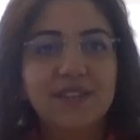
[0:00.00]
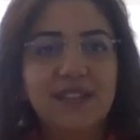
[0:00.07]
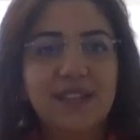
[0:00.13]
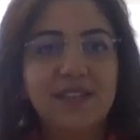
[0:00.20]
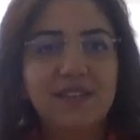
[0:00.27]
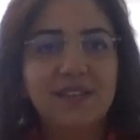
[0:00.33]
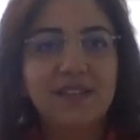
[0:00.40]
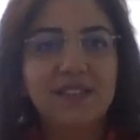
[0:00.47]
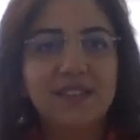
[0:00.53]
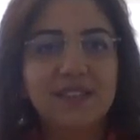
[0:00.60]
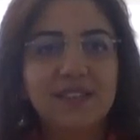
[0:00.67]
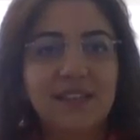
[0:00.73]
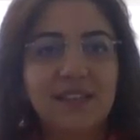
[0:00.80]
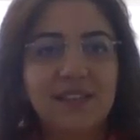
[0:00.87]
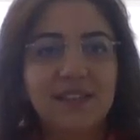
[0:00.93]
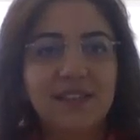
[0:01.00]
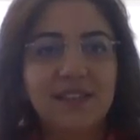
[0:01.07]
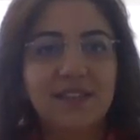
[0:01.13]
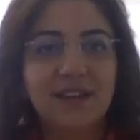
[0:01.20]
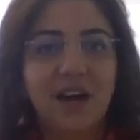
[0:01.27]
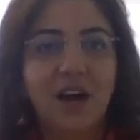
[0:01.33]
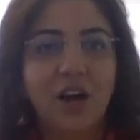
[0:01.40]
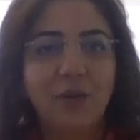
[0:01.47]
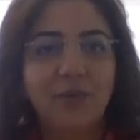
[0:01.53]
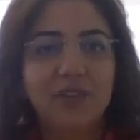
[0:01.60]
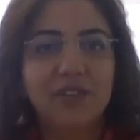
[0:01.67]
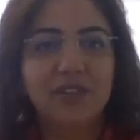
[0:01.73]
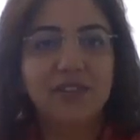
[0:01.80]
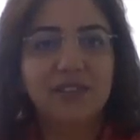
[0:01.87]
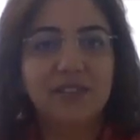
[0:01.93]
clearly stating the
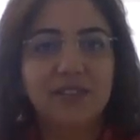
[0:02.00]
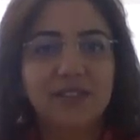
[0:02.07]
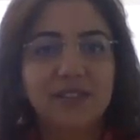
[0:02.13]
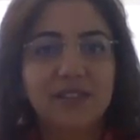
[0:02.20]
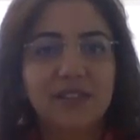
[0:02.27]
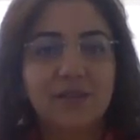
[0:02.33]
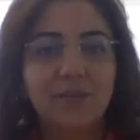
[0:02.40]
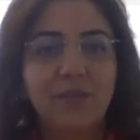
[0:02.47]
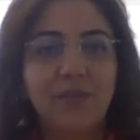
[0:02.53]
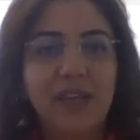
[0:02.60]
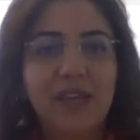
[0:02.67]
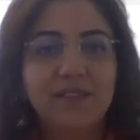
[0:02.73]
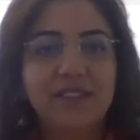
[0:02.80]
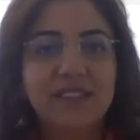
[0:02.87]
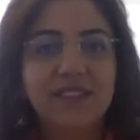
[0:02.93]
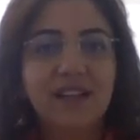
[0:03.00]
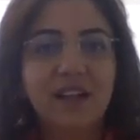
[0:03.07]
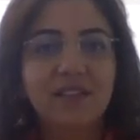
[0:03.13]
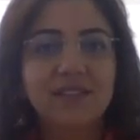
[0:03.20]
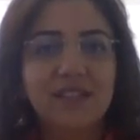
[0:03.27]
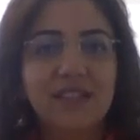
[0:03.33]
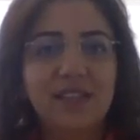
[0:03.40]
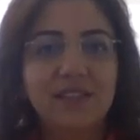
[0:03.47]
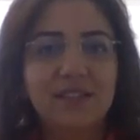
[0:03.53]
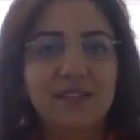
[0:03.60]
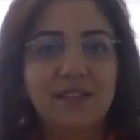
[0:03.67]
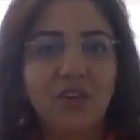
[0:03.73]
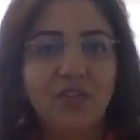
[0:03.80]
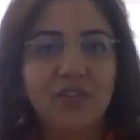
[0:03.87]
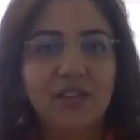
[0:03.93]
hypothesis may result in
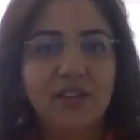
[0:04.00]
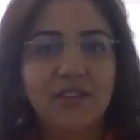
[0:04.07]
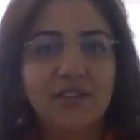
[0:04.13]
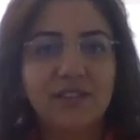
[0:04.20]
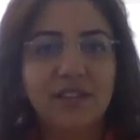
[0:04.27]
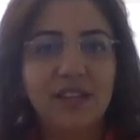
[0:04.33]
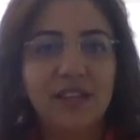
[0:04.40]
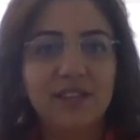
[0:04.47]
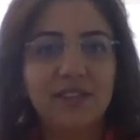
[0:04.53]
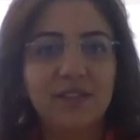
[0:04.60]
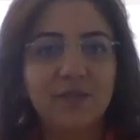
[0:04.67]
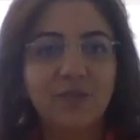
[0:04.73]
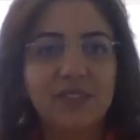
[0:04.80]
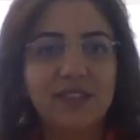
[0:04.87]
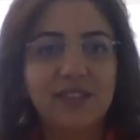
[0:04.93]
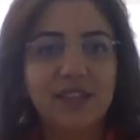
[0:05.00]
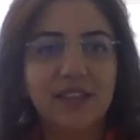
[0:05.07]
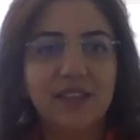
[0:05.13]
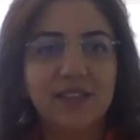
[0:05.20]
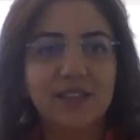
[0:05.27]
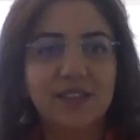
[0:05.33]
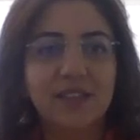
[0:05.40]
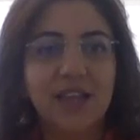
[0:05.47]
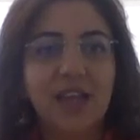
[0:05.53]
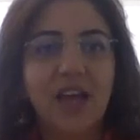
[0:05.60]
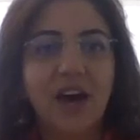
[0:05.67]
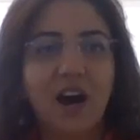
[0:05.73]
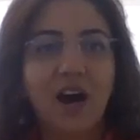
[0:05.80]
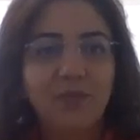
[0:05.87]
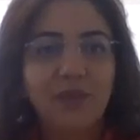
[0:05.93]
content-related mistakes.
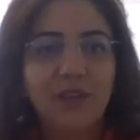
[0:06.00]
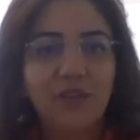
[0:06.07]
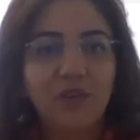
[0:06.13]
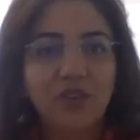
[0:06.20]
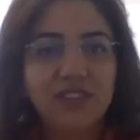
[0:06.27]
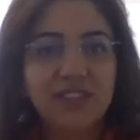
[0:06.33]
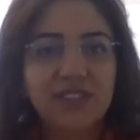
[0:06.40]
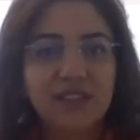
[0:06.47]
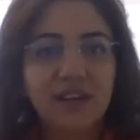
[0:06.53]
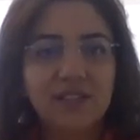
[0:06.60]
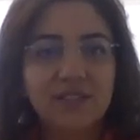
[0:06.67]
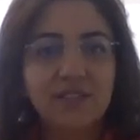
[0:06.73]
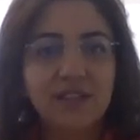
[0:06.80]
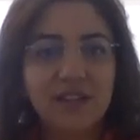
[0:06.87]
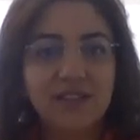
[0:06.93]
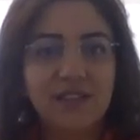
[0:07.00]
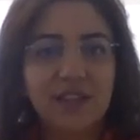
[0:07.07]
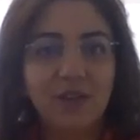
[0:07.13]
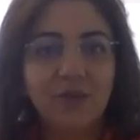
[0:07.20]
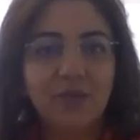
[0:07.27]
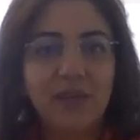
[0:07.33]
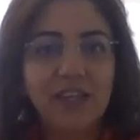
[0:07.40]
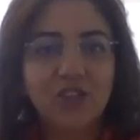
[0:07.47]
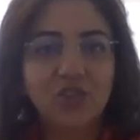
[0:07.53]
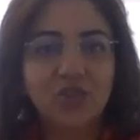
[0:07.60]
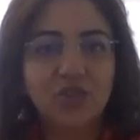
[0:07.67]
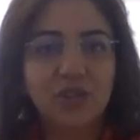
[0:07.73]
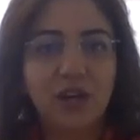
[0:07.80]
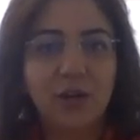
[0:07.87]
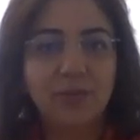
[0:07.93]
Before start writing, make
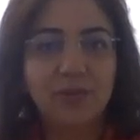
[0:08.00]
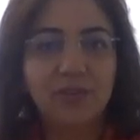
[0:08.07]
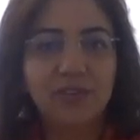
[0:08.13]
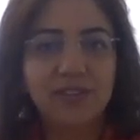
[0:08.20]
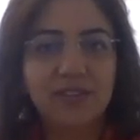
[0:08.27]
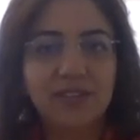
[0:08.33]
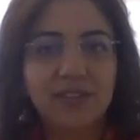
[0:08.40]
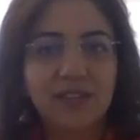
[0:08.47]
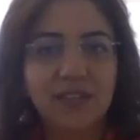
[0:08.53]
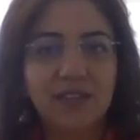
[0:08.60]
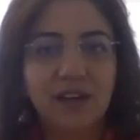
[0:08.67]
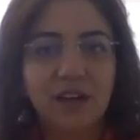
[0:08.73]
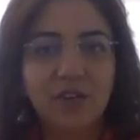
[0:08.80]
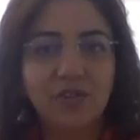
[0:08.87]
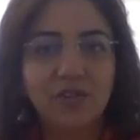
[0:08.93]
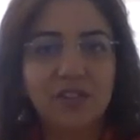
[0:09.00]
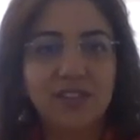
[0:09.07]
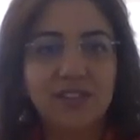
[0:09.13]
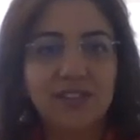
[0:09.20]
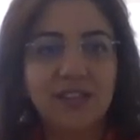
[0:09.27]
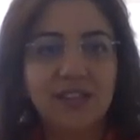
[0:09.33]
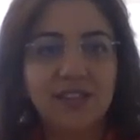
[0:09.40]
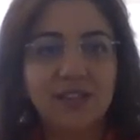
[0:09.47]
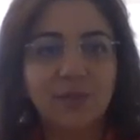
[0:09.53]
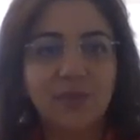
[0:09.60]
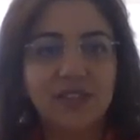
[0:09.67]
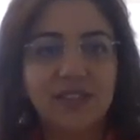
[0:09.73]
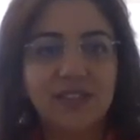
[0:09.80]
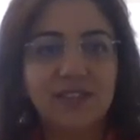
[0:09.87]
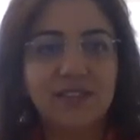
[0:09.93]
sure hypothesis in language is
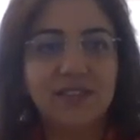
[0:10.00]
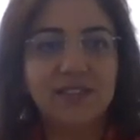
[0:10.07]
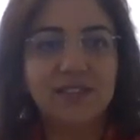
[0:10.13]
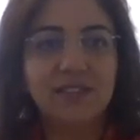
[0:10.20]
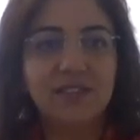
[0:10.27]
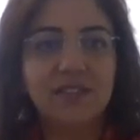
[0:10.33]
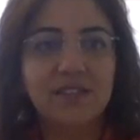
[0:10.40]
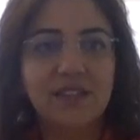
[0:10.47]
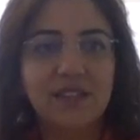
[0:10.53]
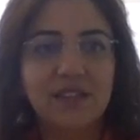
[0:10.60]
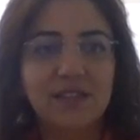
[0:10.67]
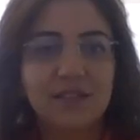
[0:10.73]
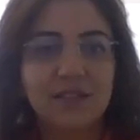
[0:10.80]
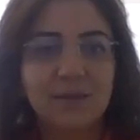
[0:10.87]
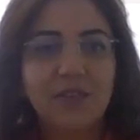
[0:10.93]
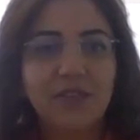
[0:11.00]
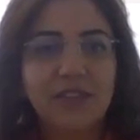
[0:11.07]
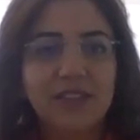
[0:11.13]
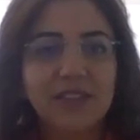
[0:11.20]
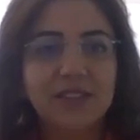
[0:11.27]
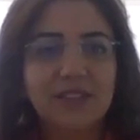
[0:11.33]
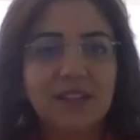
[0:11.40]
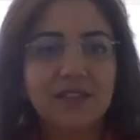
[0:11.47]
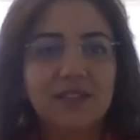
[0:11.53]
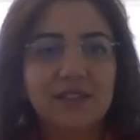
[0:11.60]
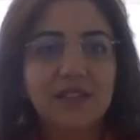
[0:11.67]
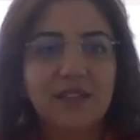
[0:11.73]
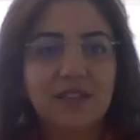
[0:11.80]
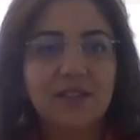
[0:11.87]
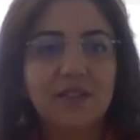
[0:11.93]
expressed crystal clear. If it is not
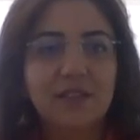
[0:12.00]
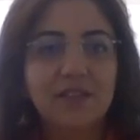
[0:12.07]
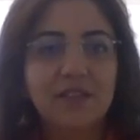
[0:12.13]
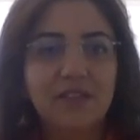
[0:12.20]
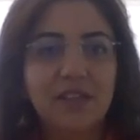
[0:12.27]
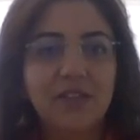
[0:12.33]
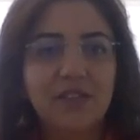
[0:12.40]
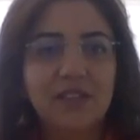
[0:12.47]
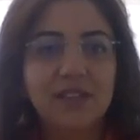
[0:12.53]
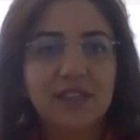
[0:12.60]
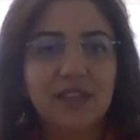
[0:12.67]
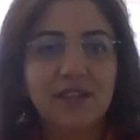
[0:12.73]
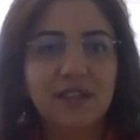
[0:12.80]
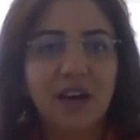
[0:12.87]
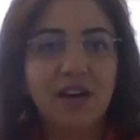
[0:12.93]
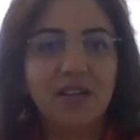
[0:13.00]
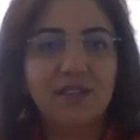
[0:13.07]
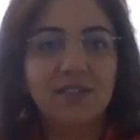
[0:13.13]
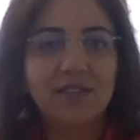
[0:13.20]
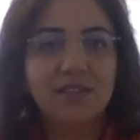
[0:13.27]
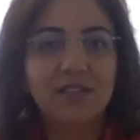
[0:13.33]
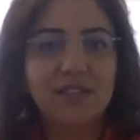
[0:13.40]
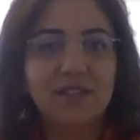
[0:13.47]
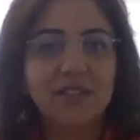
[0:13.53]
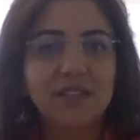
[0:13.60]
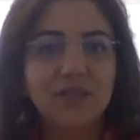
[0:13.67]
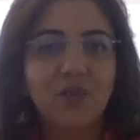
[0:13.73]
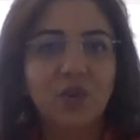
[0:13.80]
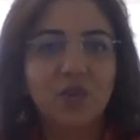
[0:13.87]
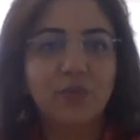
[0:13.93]
clear, reviewers and other
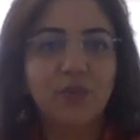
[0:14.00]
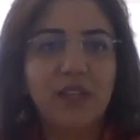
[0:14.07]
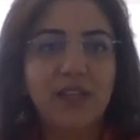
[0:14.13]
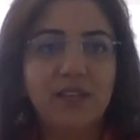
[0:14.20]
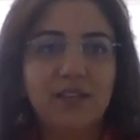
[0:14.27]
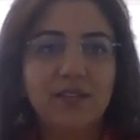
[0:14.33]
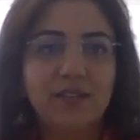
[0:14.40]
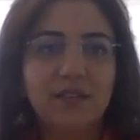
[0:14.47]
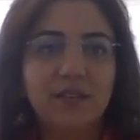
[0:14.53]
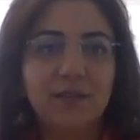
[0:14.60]
readers won't be either.